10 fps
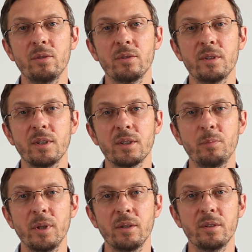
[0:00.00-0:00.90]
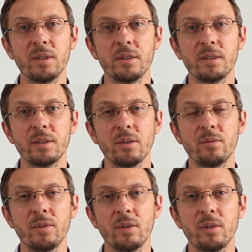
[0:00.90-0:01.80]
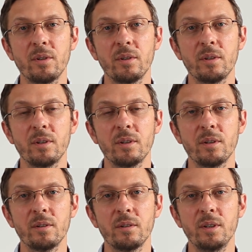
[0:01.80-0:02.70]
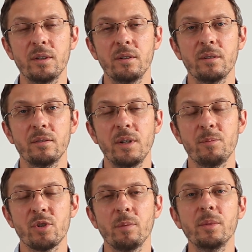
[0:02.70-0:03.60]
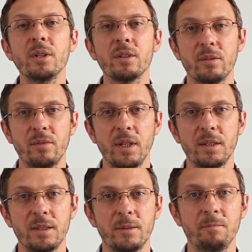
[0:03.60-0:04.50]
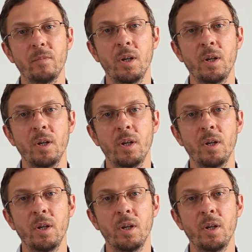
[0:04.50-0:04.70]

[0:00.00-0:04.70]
user experience of your web shop interface.